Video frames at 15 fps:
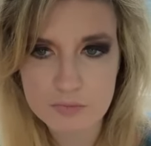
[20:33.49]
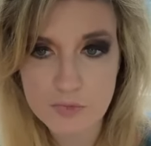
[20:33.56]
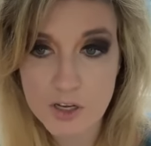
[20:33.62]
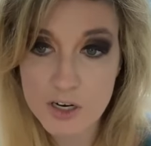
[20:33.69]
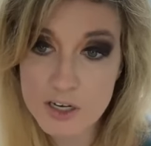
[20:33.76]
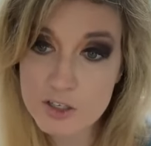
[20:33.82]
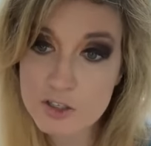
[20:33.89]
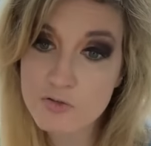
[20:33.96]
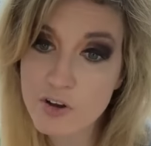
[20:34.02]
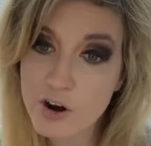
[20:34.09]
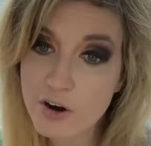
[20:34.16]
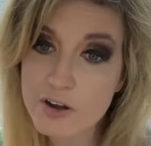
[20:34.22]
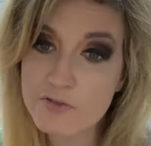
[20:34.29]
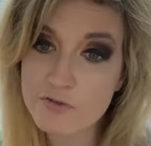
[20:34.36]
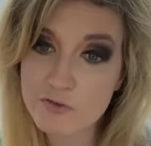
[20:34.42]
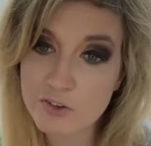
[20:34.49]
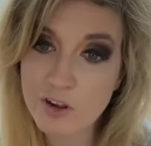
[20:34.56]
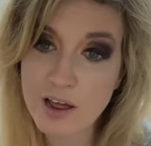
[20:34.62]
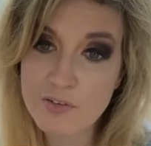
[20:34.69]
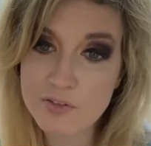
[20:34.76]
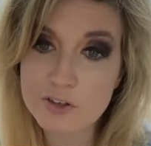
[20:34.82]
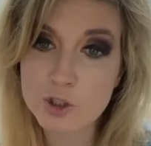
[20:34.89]
It is a very
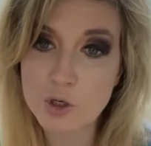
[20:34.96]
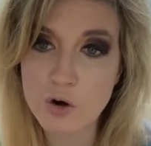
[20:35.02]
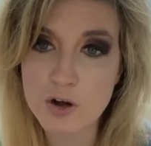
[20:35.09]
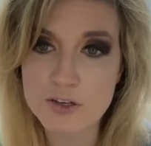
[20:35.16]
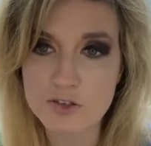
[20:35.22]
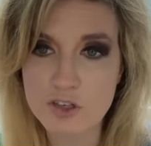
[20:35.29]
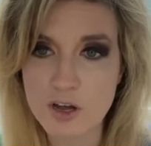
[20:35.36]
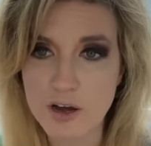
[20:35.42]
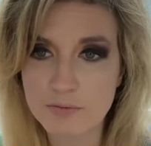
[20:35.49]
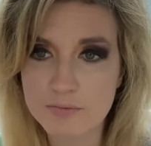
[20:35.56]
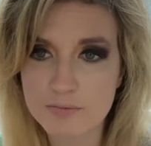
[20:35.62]
clever choice, though.